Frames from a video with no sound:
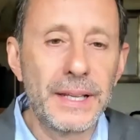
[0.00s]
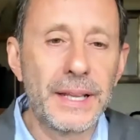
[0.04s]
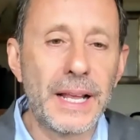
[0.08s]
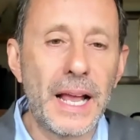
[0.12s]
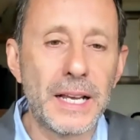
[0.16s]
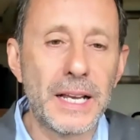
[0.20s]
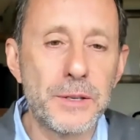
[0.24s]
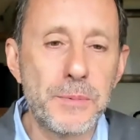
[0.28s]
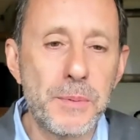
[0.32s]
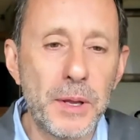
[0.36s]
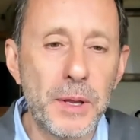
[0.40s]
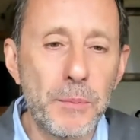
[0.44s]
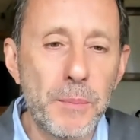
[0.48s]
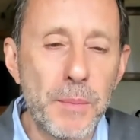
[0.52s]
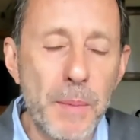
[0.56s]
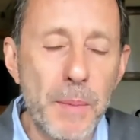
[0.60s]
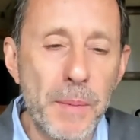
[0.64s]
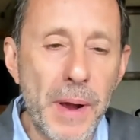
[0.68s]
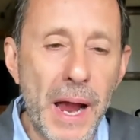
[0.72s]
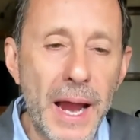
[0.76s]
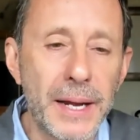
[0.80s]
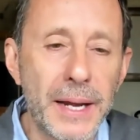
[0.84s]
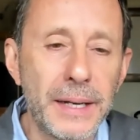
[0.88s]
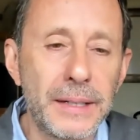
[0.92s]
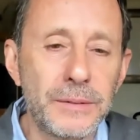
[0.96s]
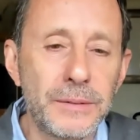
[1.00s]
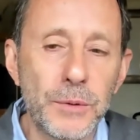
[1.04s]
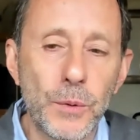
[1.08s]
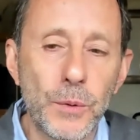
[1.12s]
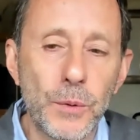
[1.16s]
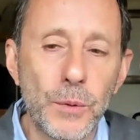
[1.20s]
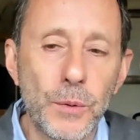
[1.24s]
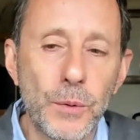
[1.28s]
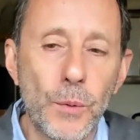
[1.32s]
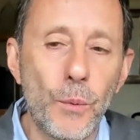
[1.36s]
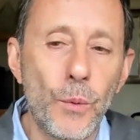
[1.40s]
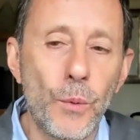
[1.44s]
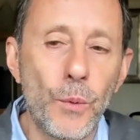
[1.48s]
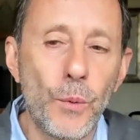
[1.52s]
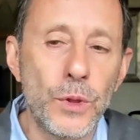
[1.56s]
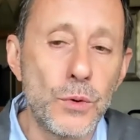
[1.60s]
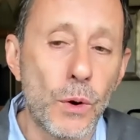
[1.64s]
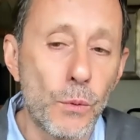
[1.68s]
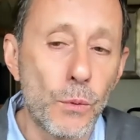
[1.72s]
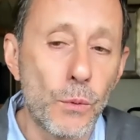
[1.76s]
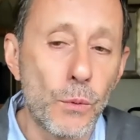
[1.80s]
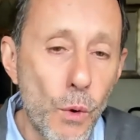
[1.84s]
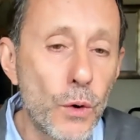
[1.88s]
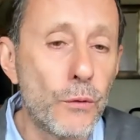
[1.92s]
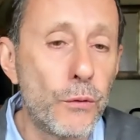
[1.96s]
has been in mind with
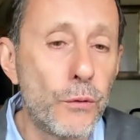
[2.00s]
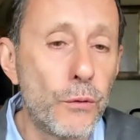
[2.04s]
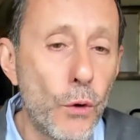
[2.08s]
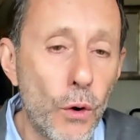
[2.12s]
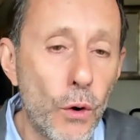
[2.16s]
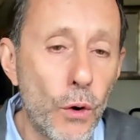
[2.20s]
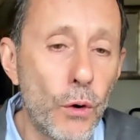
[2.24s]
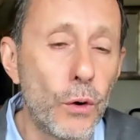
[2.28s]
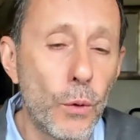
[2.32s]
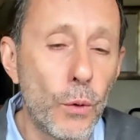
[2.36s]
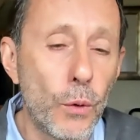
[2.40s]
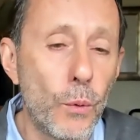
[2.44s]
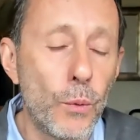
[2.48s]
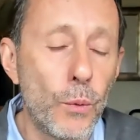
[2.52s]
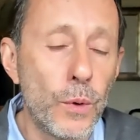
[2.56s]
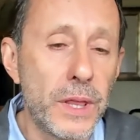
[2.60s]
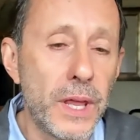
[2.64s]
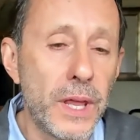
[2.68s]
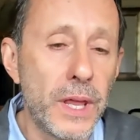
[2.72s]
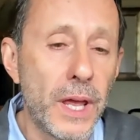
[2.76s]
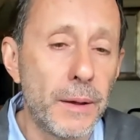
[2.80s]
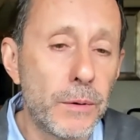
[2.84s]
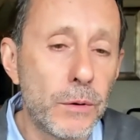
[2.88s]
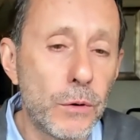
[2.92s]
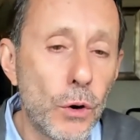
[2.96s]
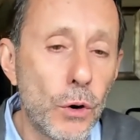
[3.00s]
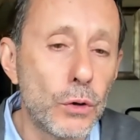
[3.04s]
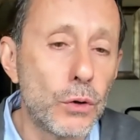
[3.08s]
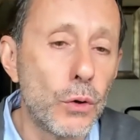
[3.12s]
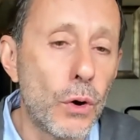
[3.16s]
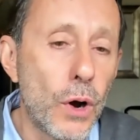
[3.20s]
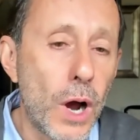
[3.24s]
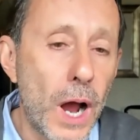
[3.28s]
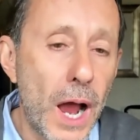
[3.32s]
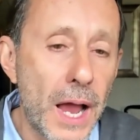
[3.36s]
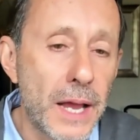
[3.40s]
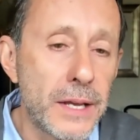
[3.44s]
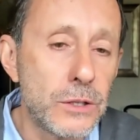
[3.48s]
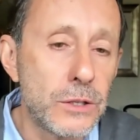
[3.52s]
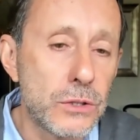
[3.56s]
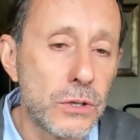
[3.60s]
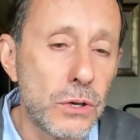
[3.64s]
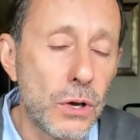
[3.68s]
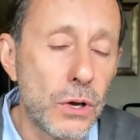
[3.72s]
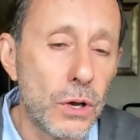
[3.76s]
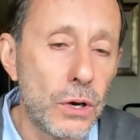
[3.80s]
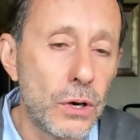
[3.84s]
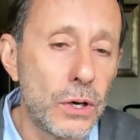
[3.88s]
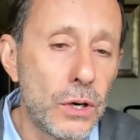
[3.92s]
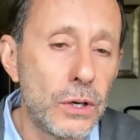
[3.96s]
your work with Gordon
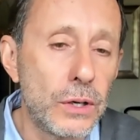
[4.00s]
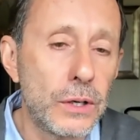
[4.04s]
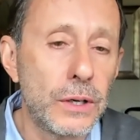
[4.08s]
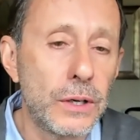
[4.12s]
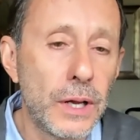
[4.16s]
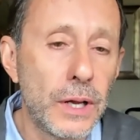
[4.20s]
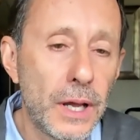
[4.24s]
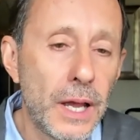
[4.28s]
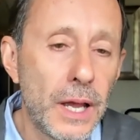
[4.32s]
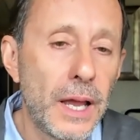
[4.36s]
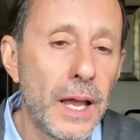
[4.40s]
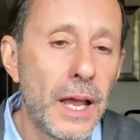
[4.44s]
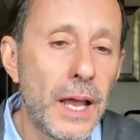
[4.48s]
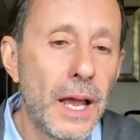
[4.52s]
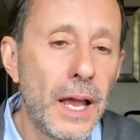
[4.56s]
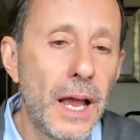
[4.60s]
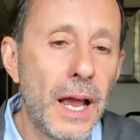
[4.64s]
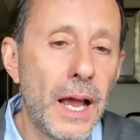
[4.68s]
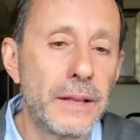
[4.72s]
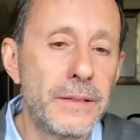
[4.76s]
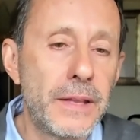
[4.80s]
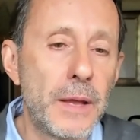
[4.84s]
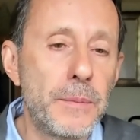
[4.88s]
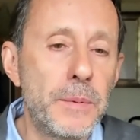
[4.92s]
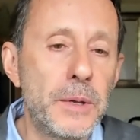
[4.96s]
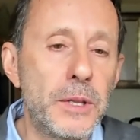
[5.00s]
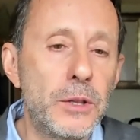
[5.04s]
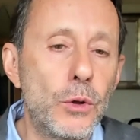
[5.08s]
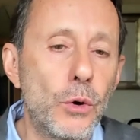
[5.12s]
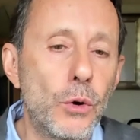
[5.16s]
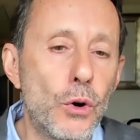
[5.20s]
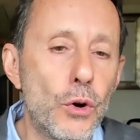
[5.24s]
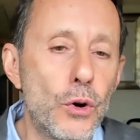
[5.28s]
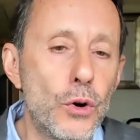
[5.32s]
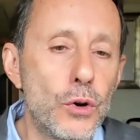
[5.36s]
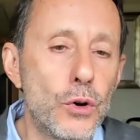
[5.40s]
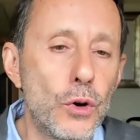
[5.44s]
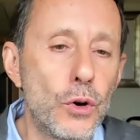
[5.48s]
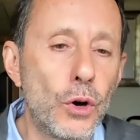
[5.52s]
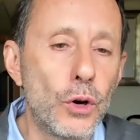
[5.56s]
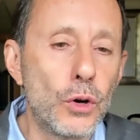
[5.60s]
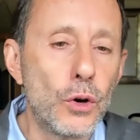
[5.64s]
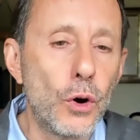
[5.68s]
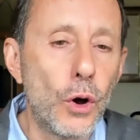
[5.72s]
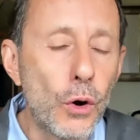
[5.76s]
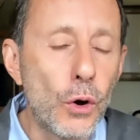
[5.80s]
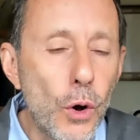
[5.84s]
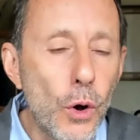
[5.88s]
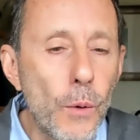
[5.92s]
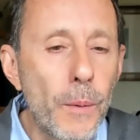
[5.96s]
Hanson, David Dorn on
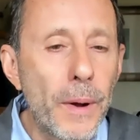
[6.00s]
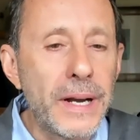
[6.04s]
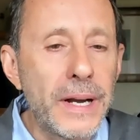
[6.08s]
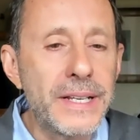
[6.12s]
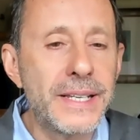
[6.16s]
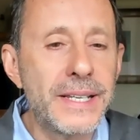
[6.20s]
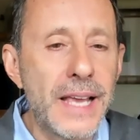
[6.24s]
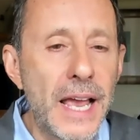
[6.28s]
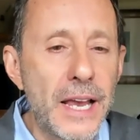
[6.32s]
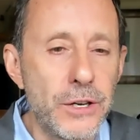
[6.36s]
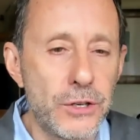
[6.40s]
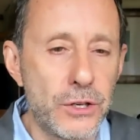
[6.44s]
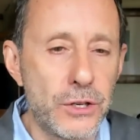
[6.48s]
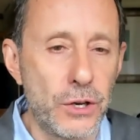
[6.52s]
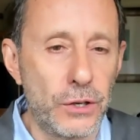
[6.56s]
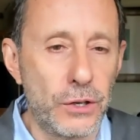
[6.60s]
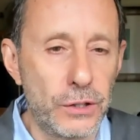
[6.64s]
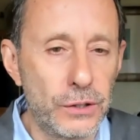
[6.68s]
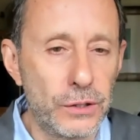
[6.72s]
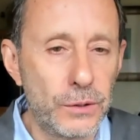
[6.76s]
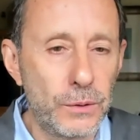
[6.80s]
globalization.